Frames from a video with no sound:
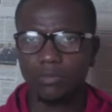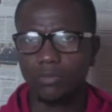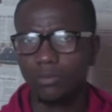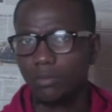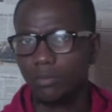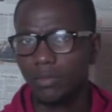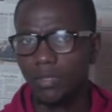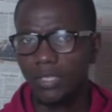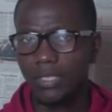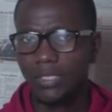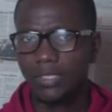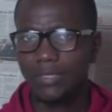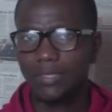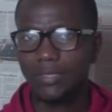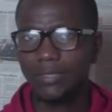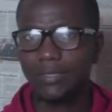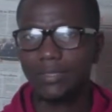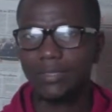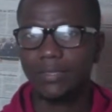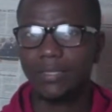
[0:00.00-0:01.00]
So
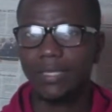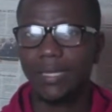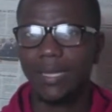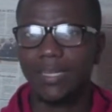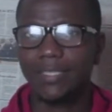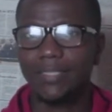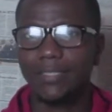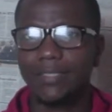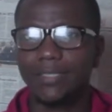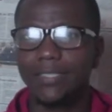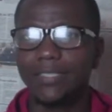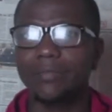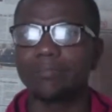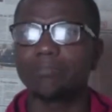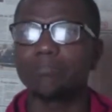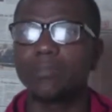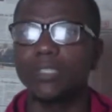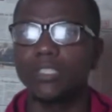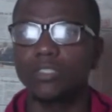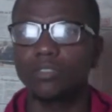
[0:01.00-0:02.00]
these are the 3
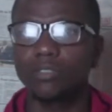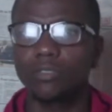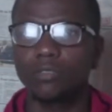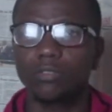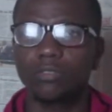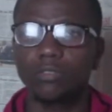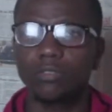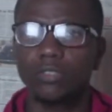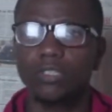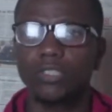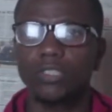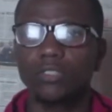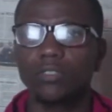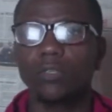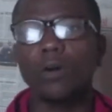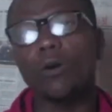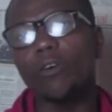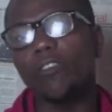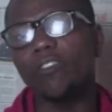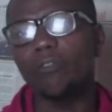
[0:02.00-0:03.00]
major sources
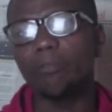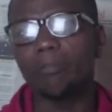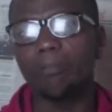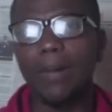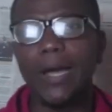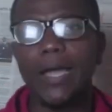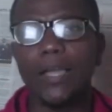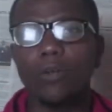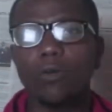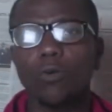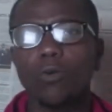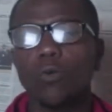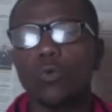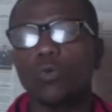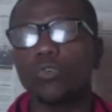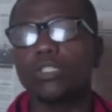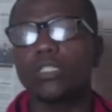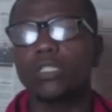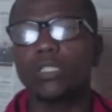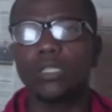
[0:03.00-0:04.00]
of my
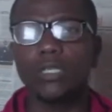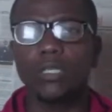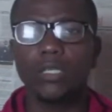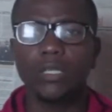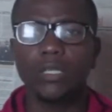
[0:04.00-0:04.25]
own